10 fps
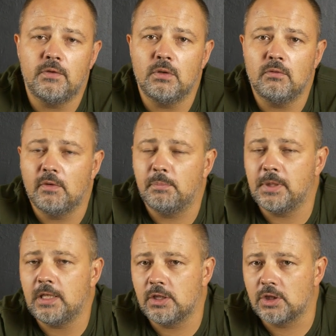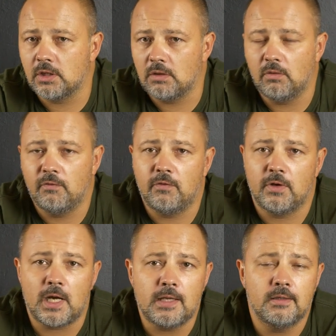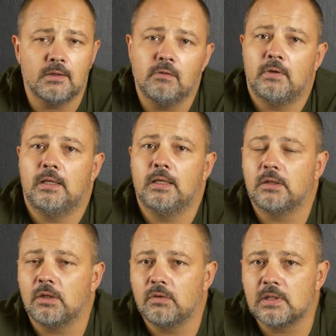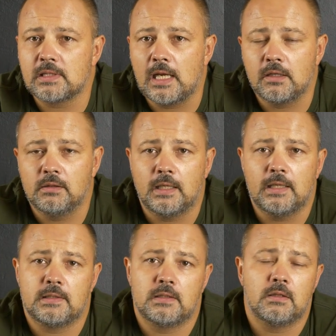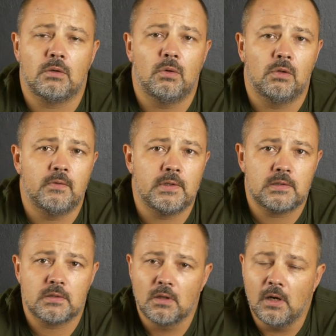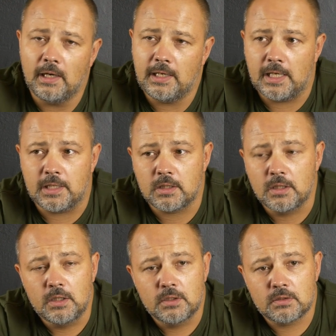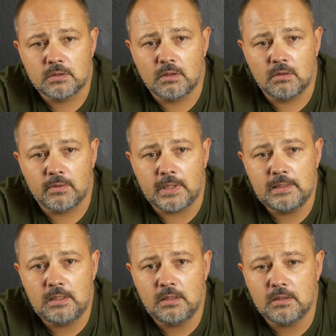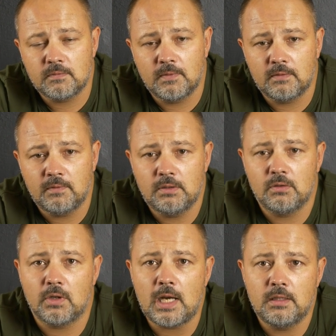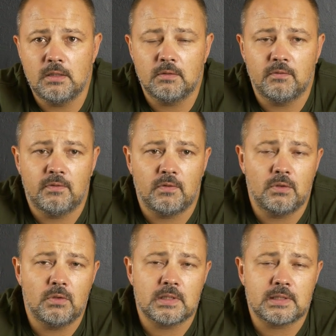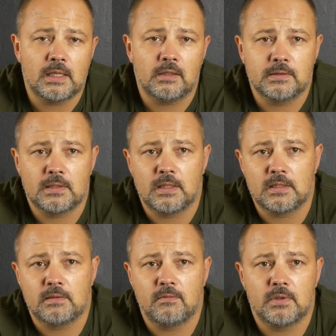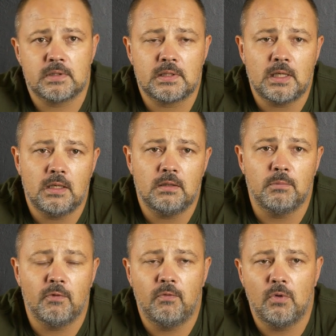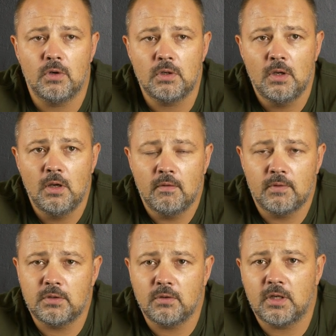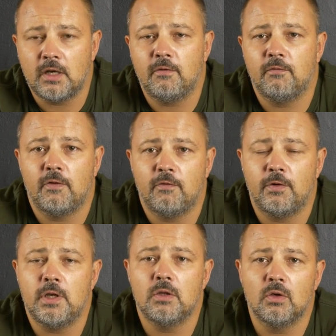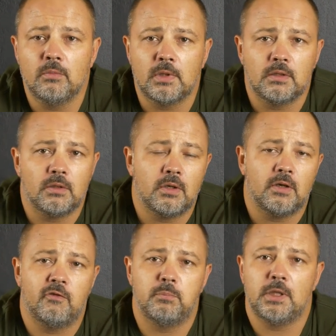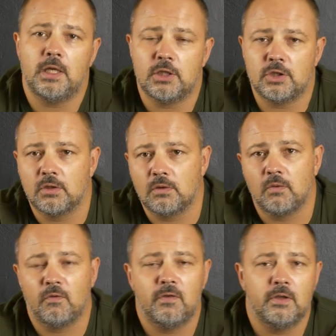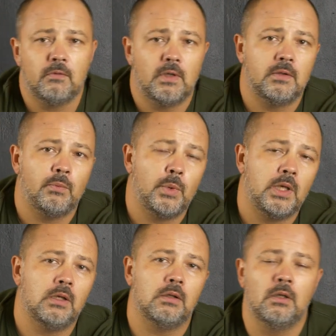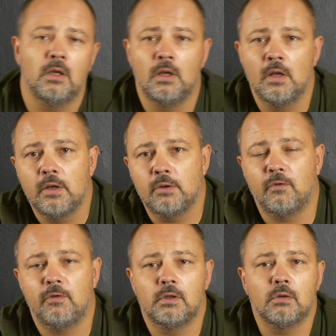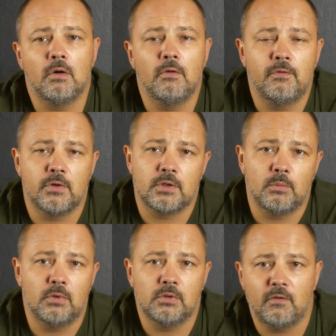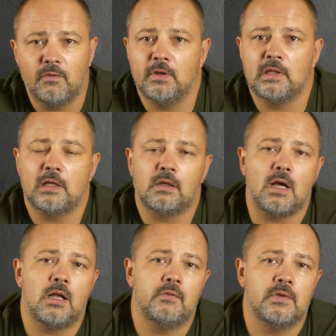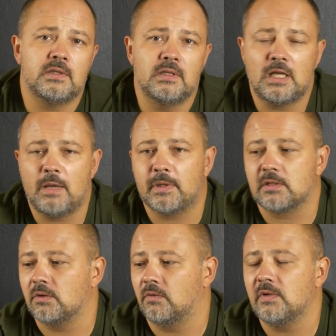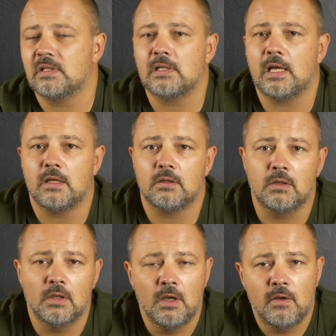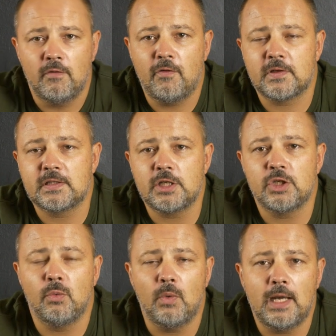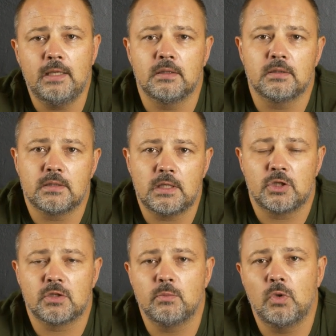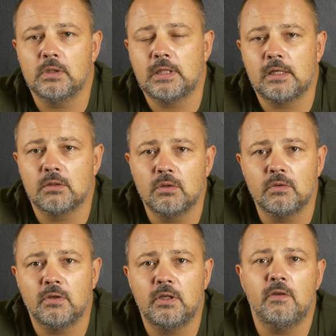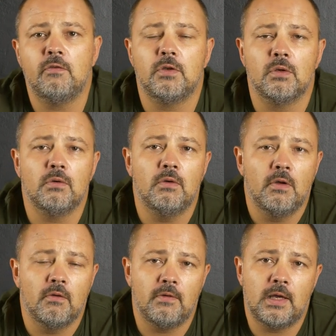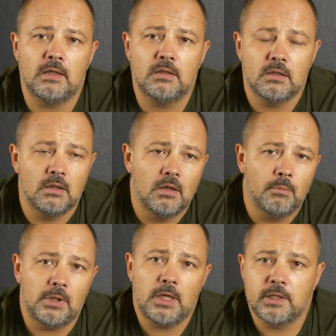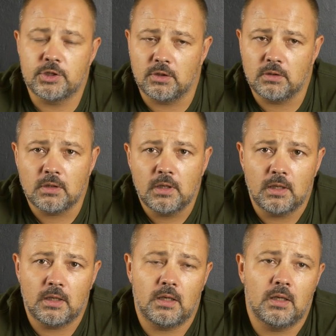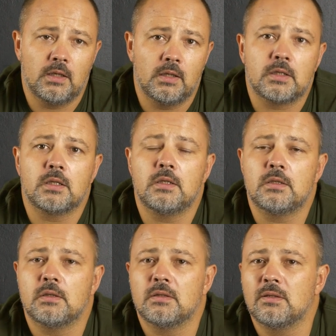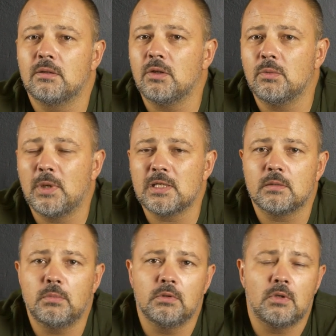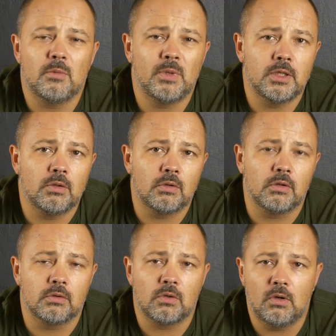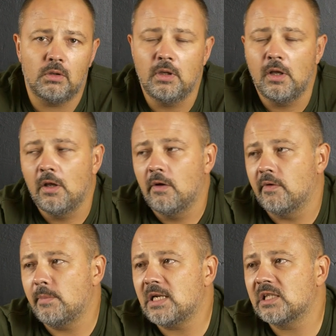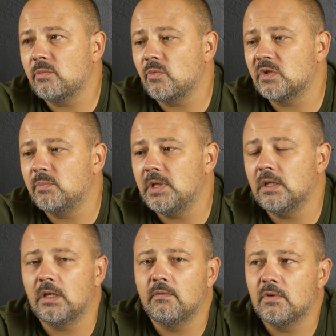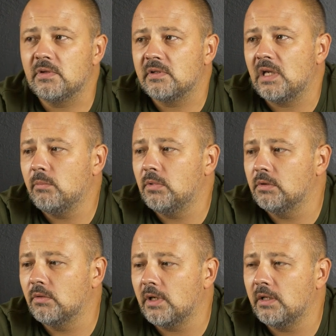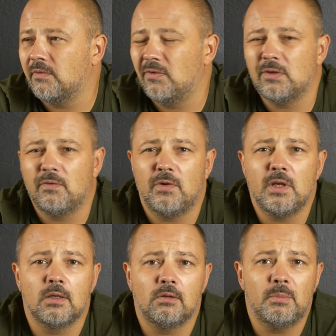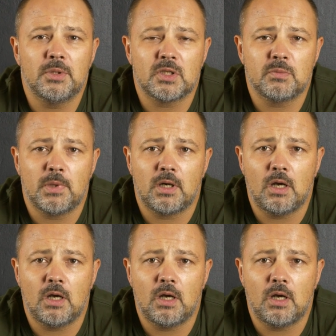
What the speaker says: you the pleasure of riding the electric unicycle as it always are. So idea is that when you're riding with a unicycle, as I was said before, that you have freedom and you have pleasure, you feel that wheel, you feel comfortable, you feel all this dynamics. So this tire with such a wide and such a small tire don't give you that pleasure, and it is not possible normally to control. The maximum speed I was able to run 53 kilometers per